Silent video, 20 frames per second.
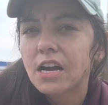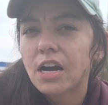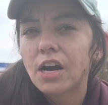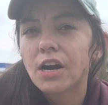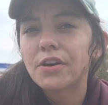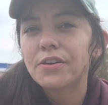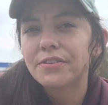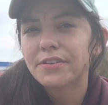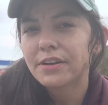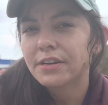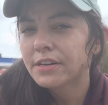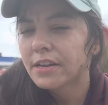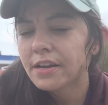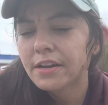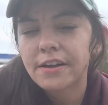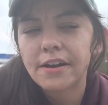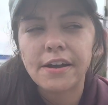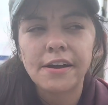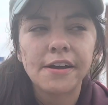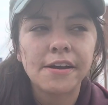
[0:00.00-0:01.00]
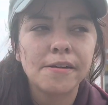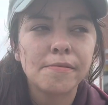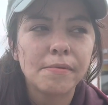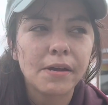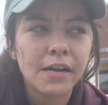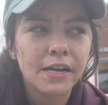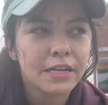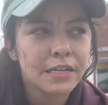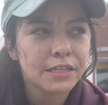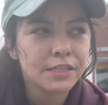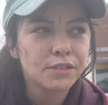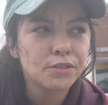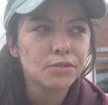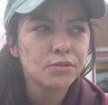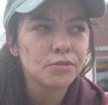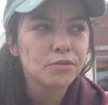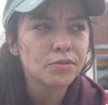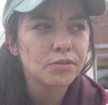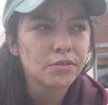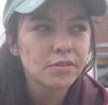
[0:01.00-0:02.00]
I'm sorry. Yeah. I
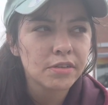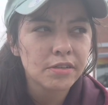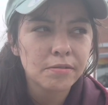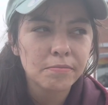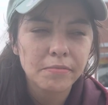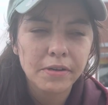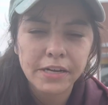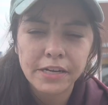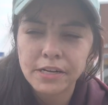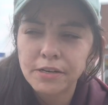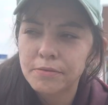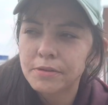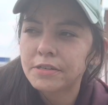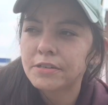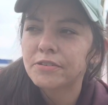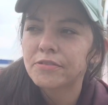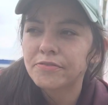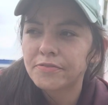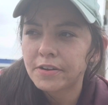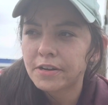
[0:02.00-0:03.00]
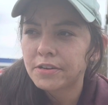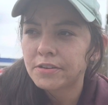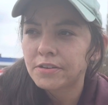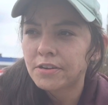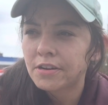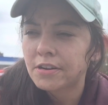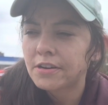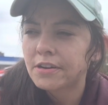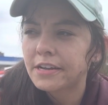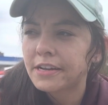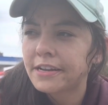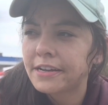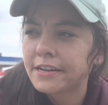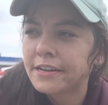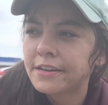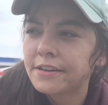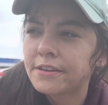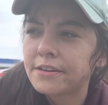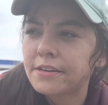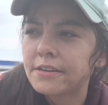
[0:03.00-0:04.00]
use heroin or fentanyl
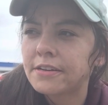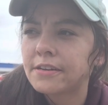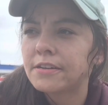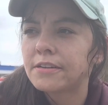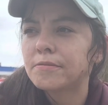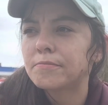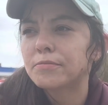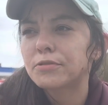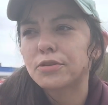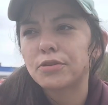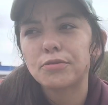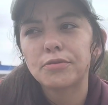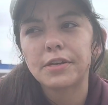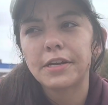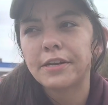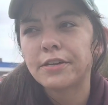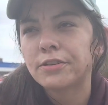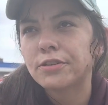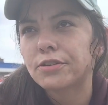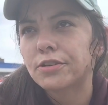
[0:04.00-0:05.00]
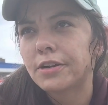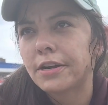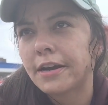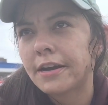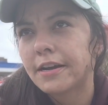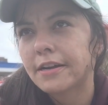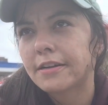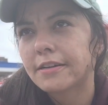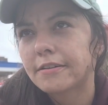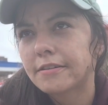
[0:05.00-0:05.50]
and cocaine or crack.